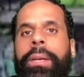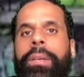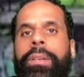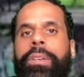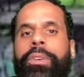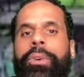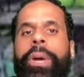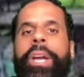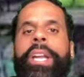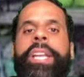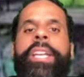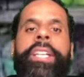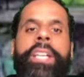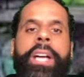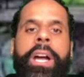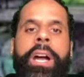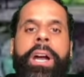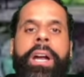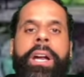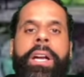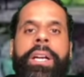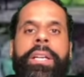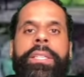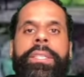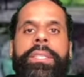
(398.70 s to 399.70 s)
credit
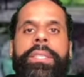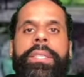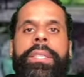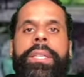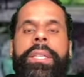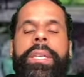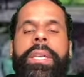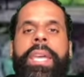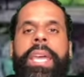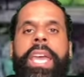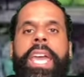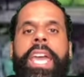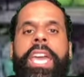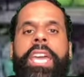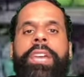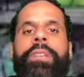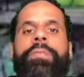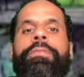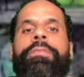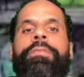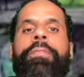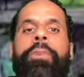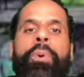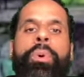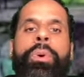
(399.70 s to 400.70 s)
cards and
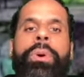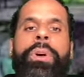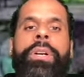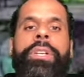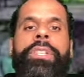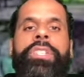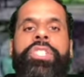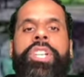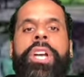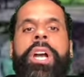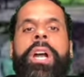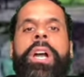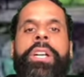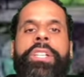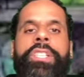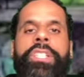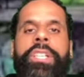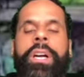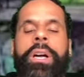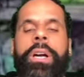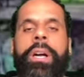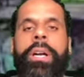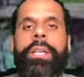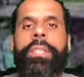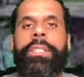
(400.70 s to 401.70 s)
4 charge
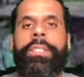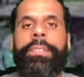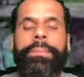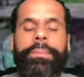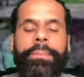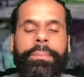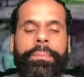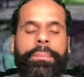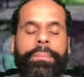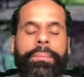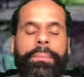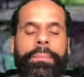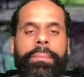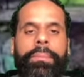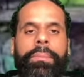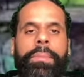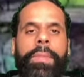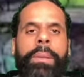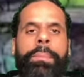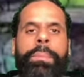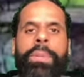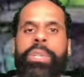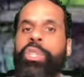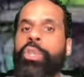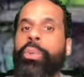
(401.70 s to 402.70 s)
cards
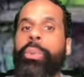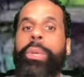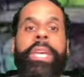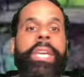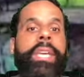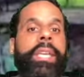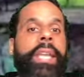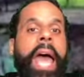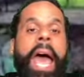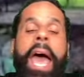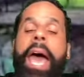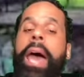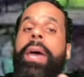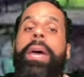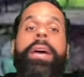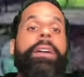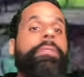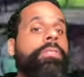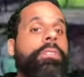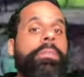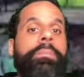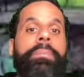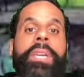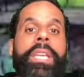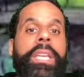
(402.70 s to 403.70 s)
between
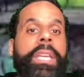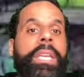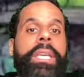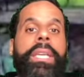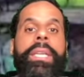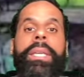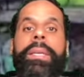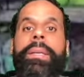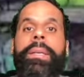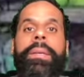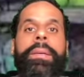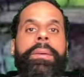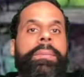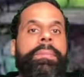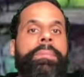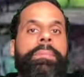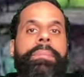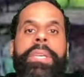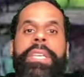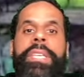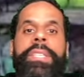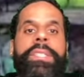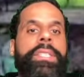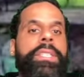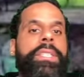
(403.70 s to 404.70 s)
however many
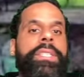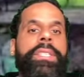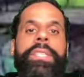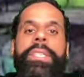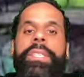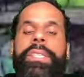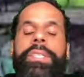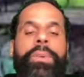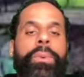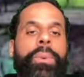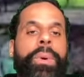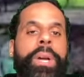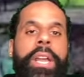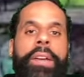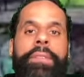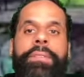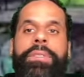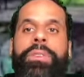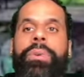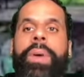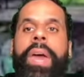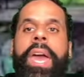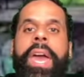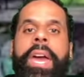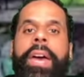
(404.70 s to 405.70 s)
businesses or whatever
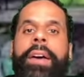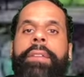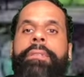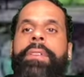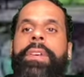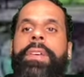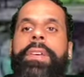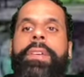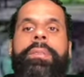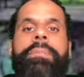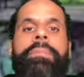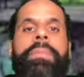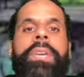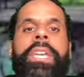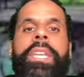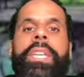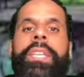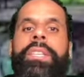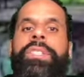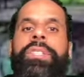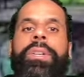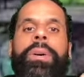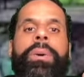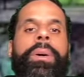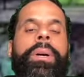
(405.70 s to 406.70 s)
you have. Meaning,
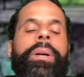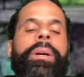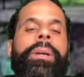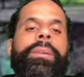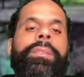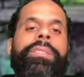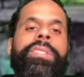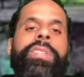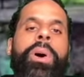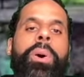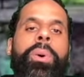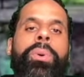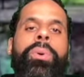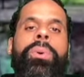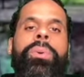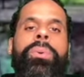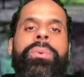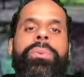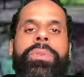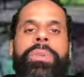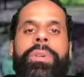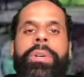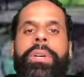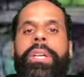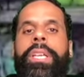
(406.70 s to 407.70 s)
so
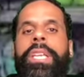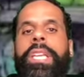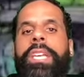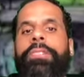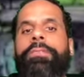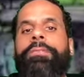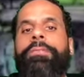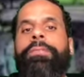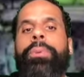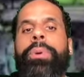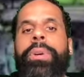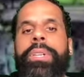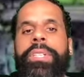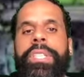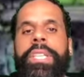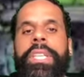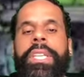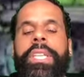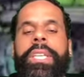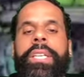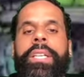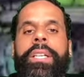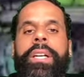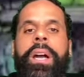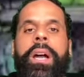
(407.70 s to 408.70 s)
total, you're going to get
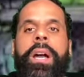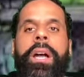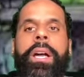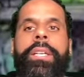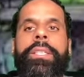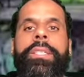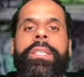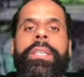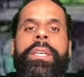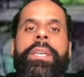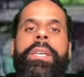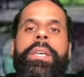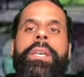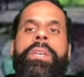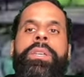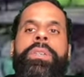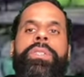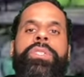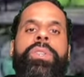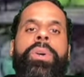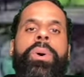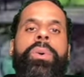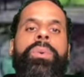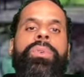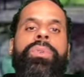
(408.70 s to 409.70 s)
14 cards.
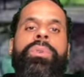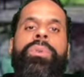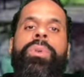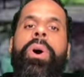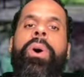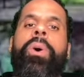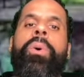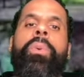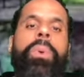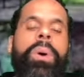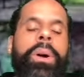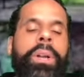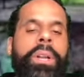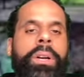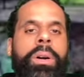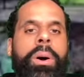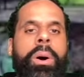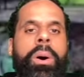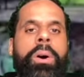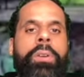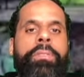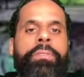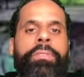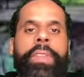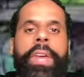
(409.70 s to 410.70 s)
So you don't want to go
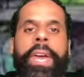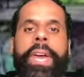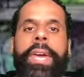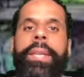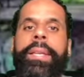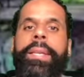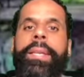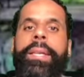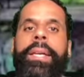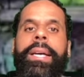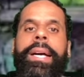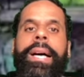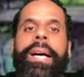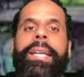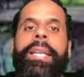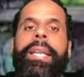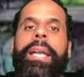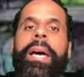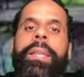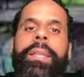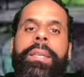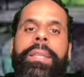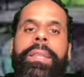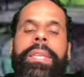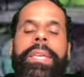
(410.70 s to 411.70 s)
over that.
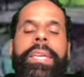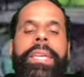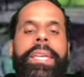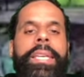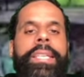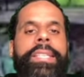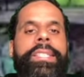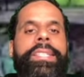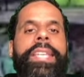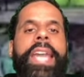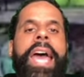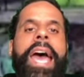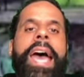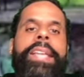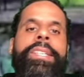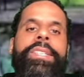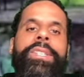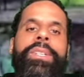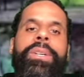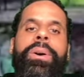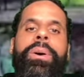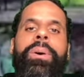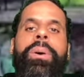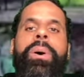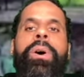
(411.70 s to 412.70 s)
Another thing is not
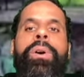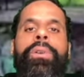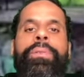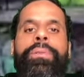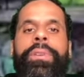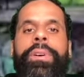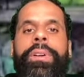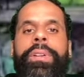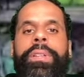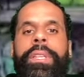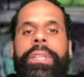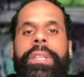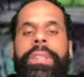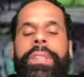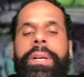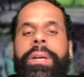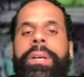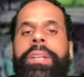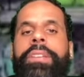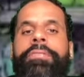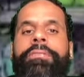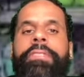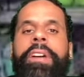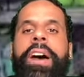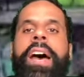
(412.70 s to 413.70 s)
to go over the
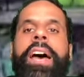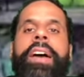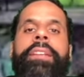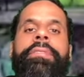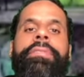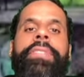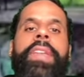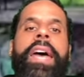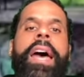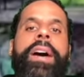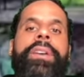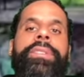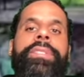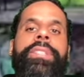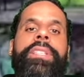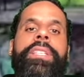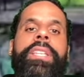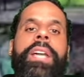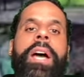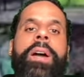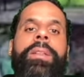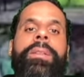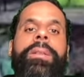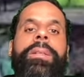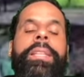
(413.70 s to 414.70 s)

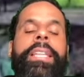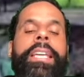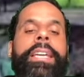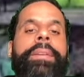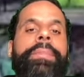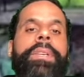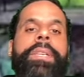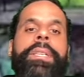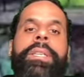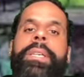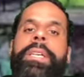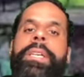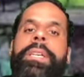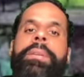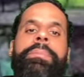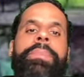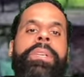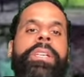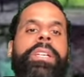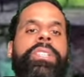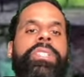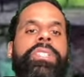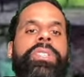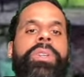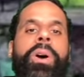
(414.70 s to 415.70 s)
$35,000 limit
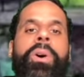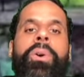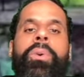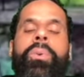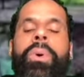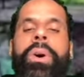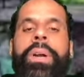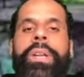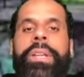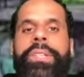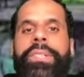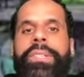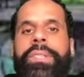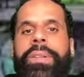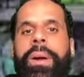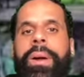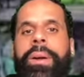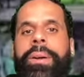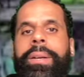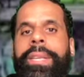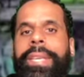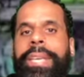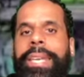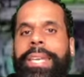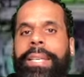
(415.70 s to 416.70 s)
because you don't want to
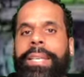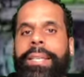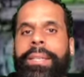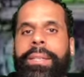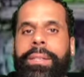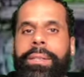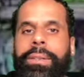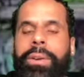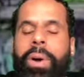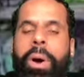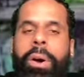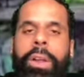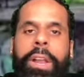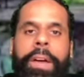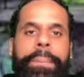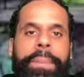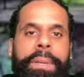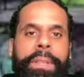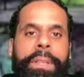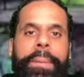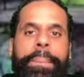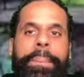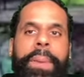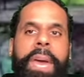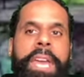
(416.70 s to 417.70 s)
start getting caught up
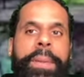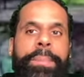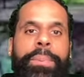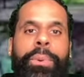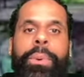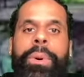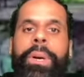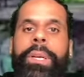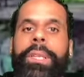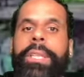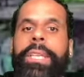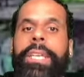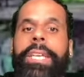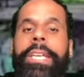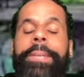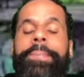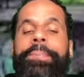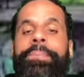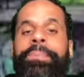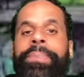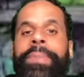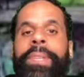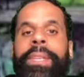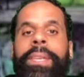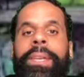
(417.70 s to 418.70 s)
in the paperwork thing.
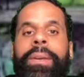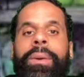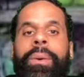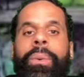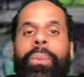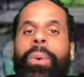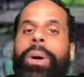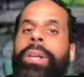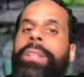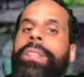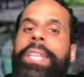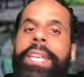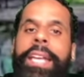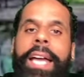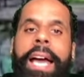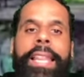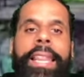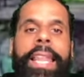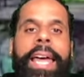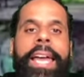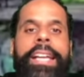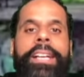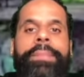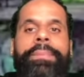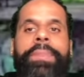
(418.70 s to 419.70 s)
One thing I
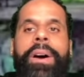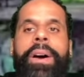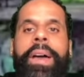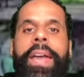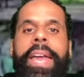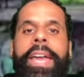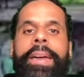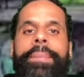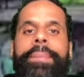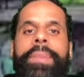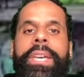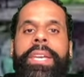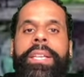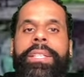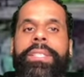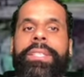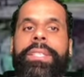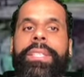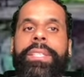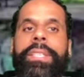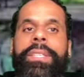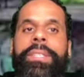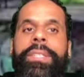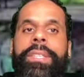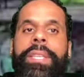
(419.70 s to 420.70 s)
like about Amex
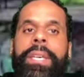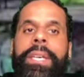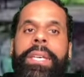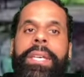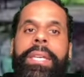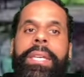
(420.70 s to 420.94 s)
is